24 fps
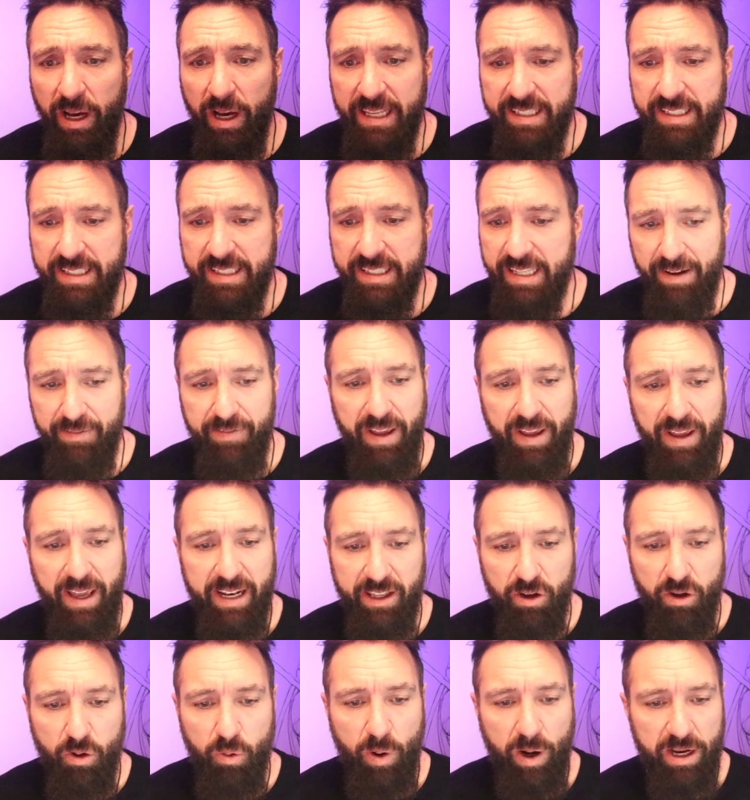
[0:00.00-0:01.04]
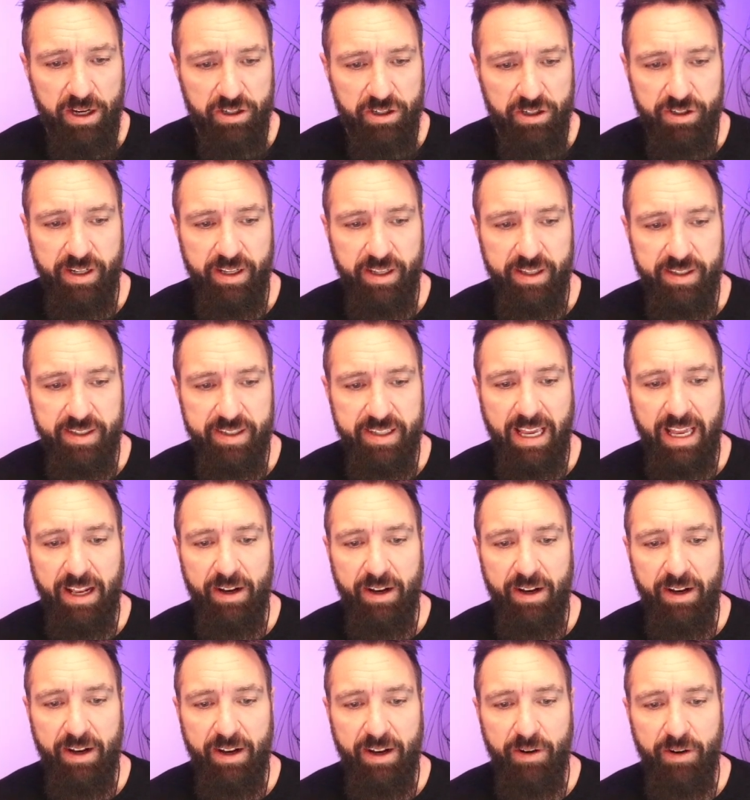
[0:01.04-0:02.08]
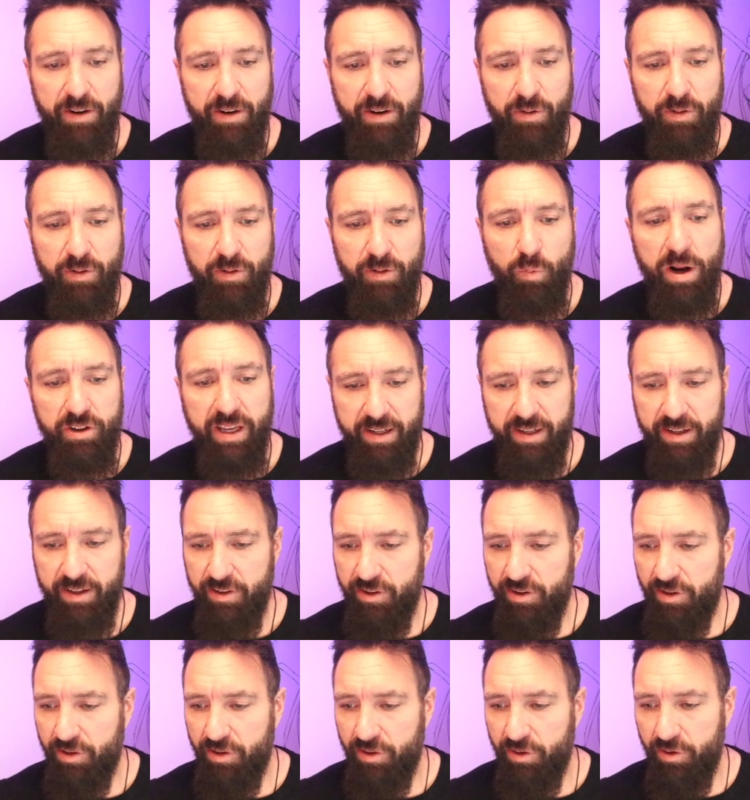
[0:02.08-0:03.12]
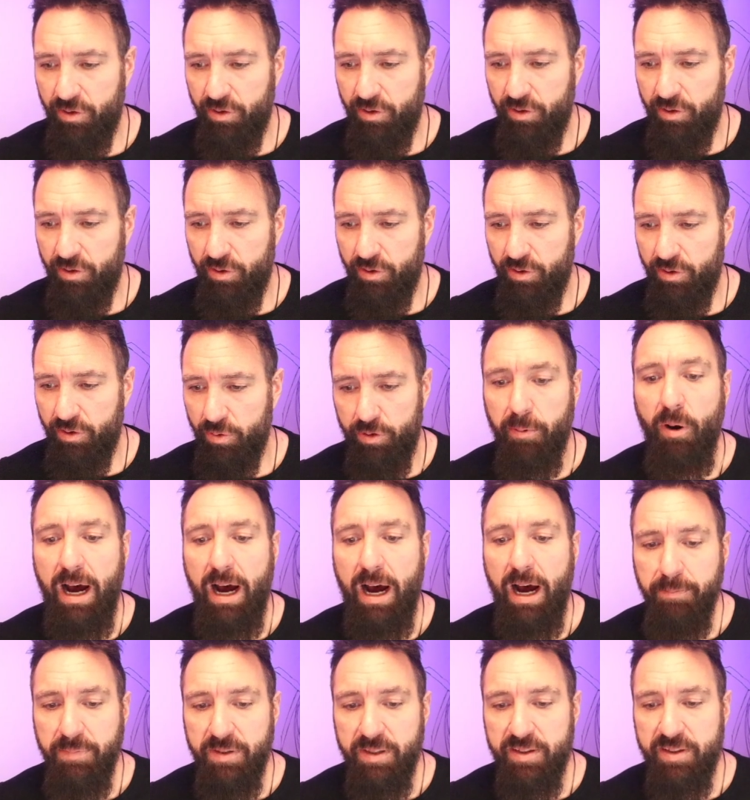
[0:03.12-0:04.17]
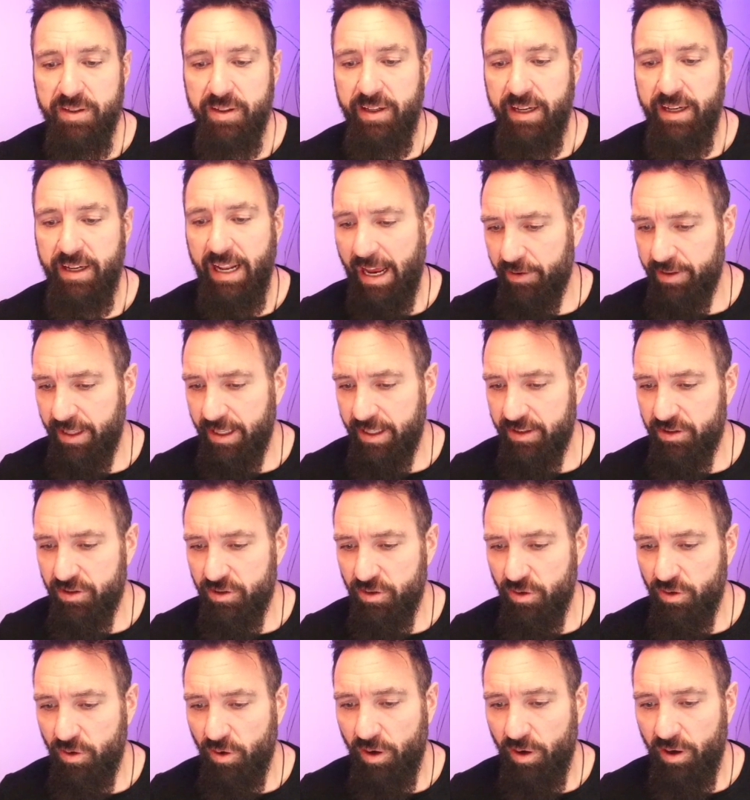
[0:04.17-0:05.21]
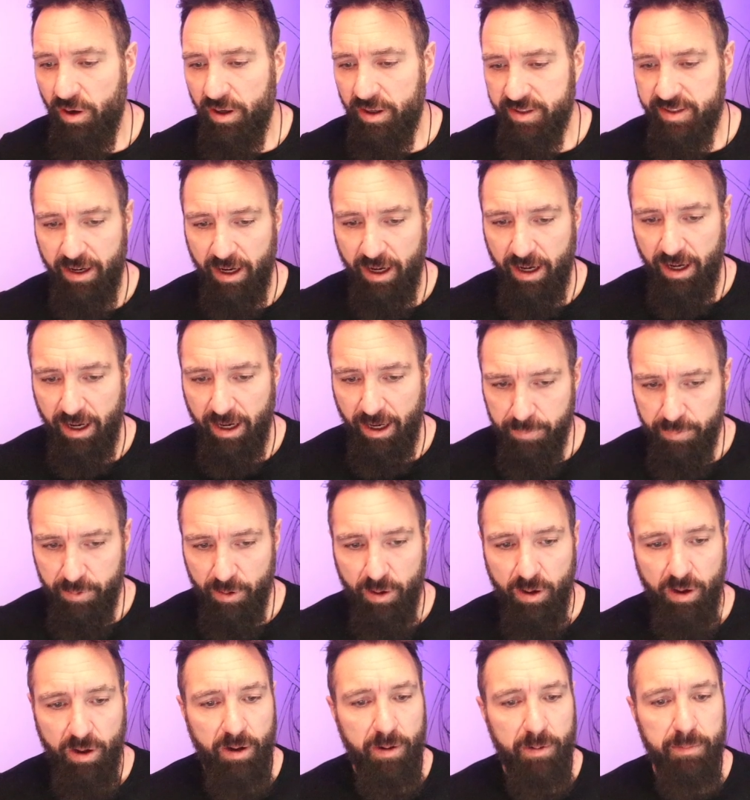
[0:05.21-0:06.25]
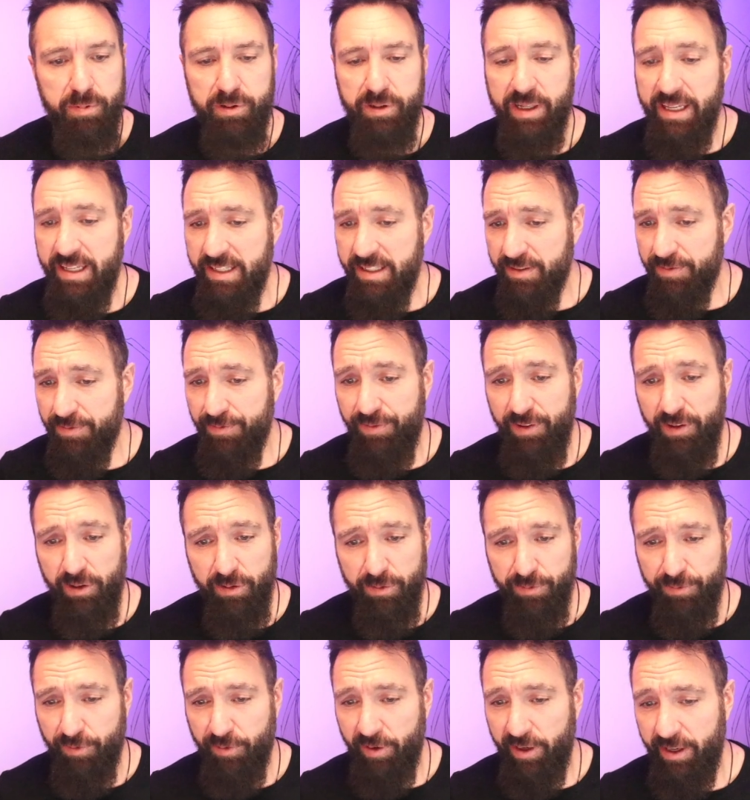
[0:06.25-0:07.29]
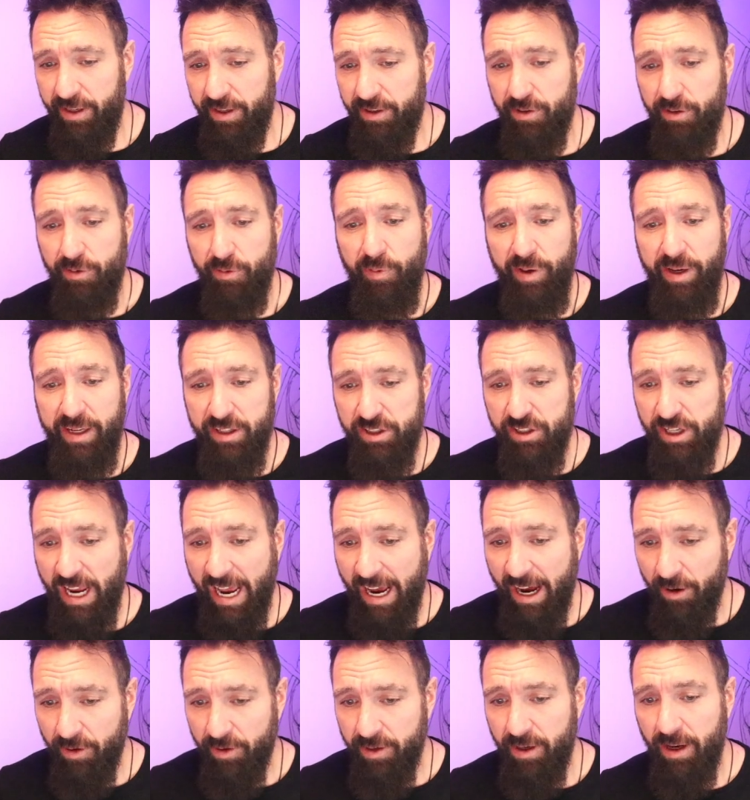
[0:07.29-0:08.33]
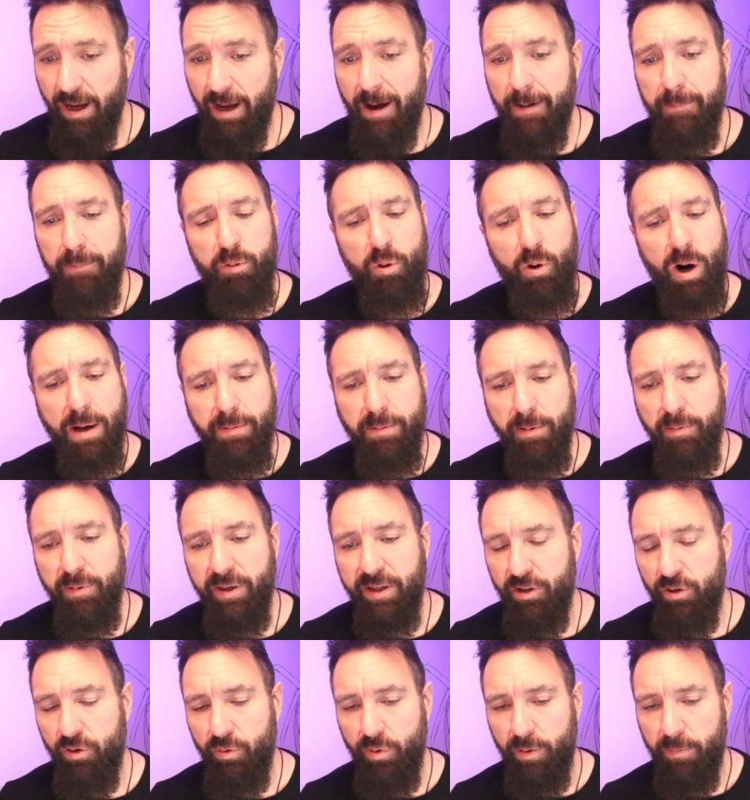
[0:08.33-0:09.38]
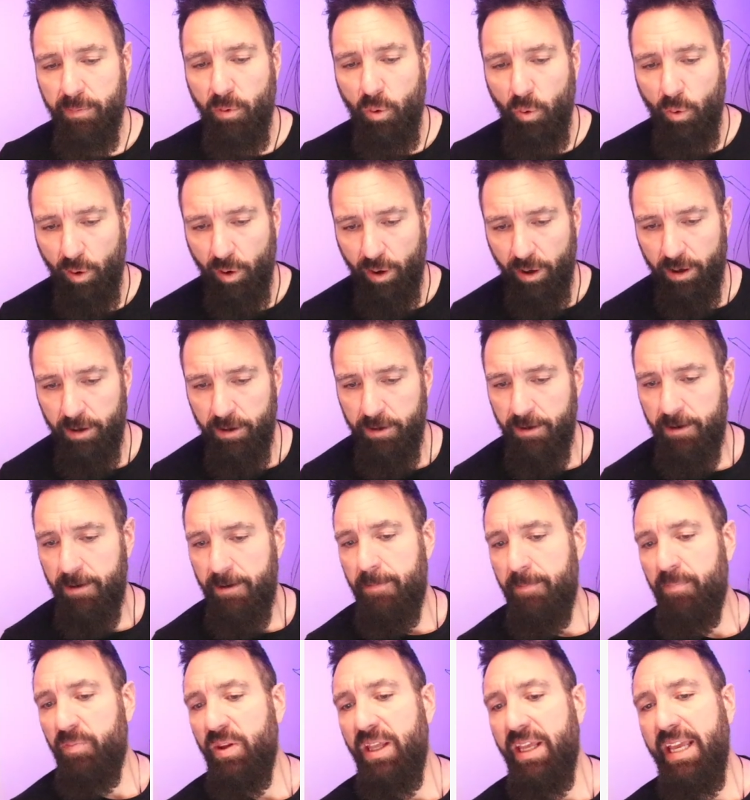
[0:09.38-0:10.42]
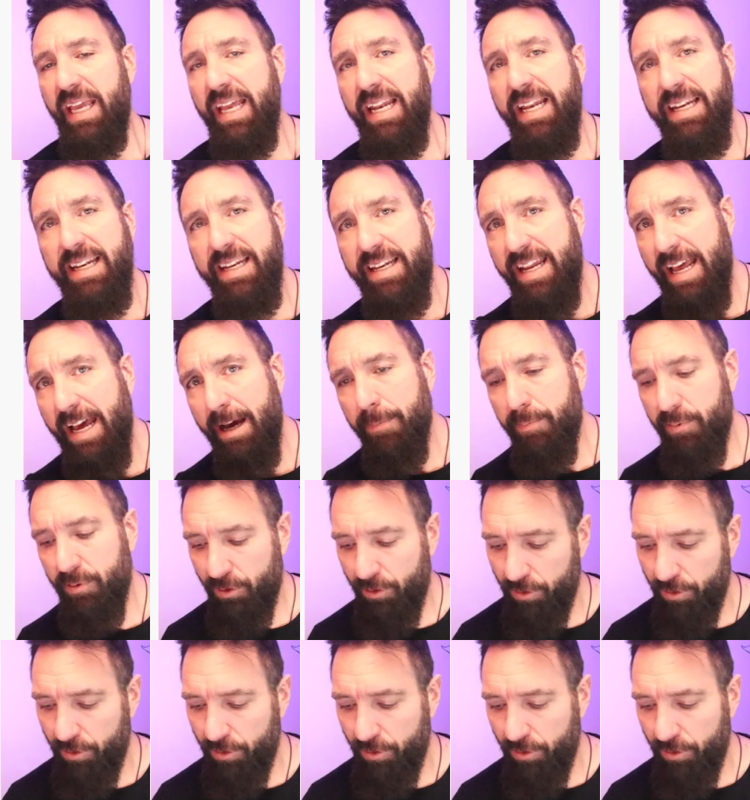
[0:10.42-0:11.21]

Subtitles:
have any questions and want to get into the prompts and how that's all set up, please feel free to reach out. I'll probably do a more in-depth